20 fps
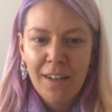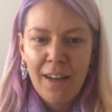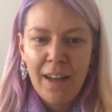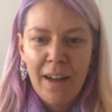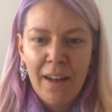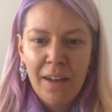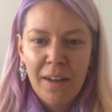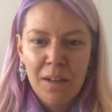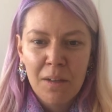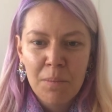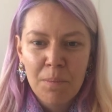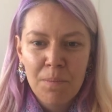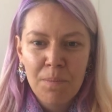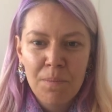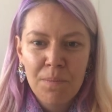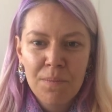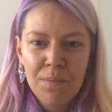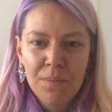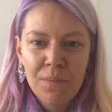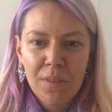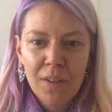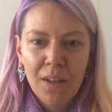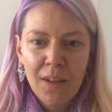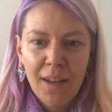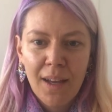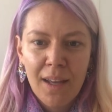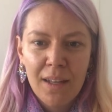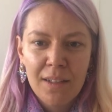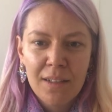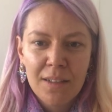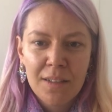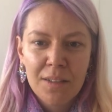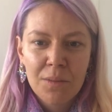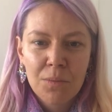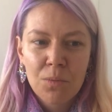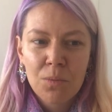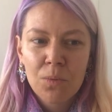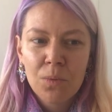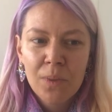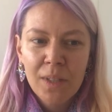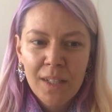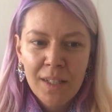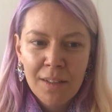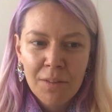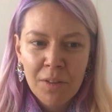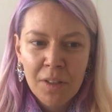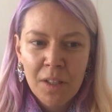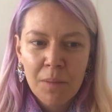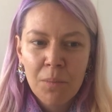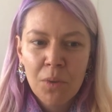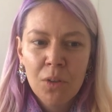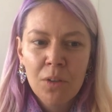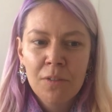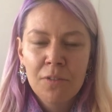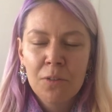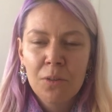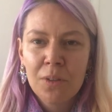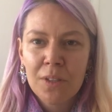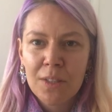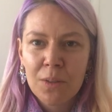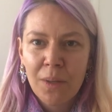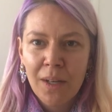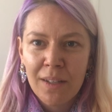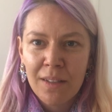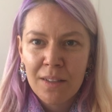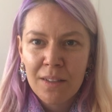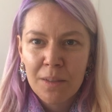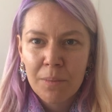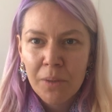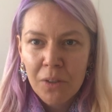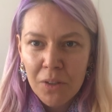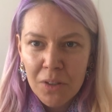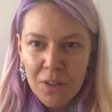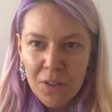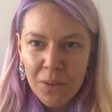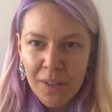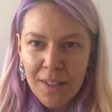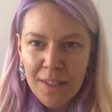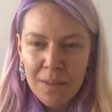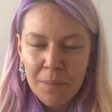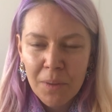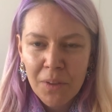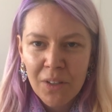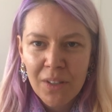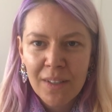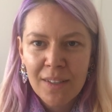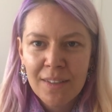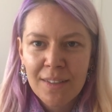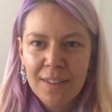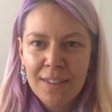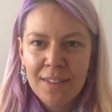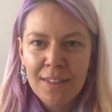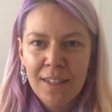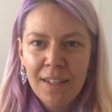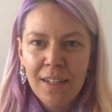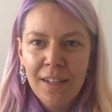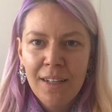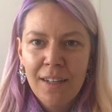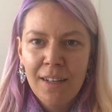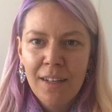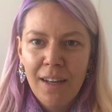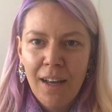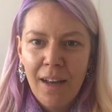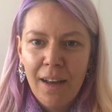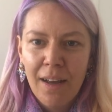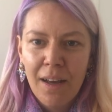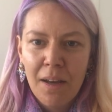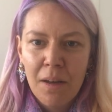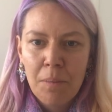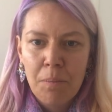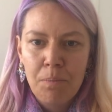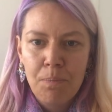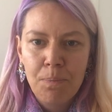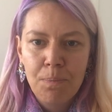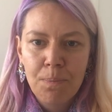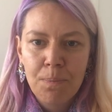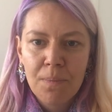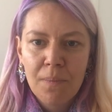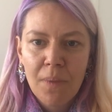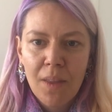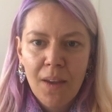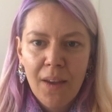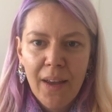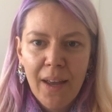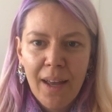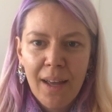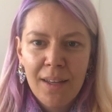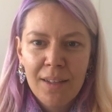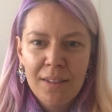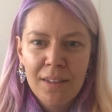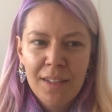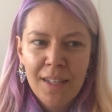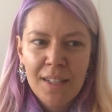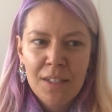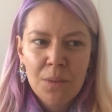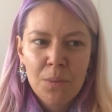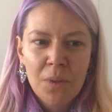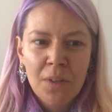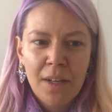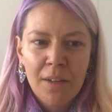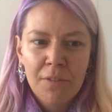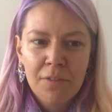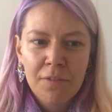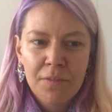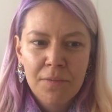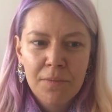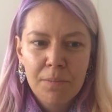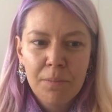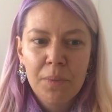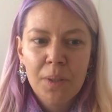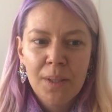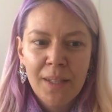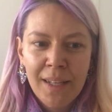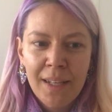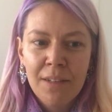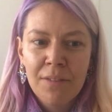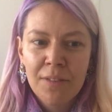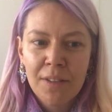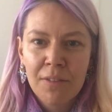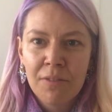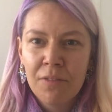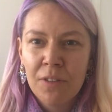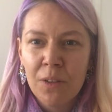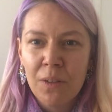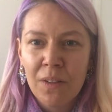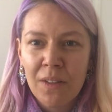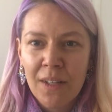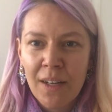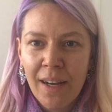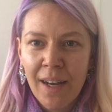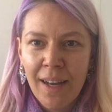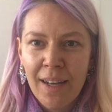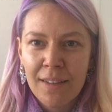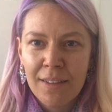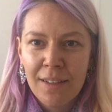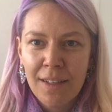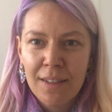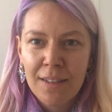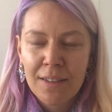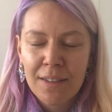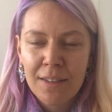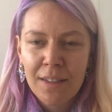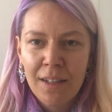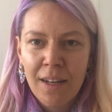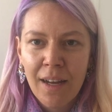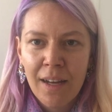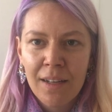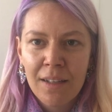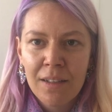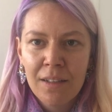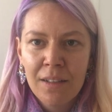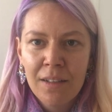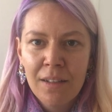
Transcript: And it's really, really beautiful. It's quite a spiritual experience. And that's what I believe and feel that I had yesterday.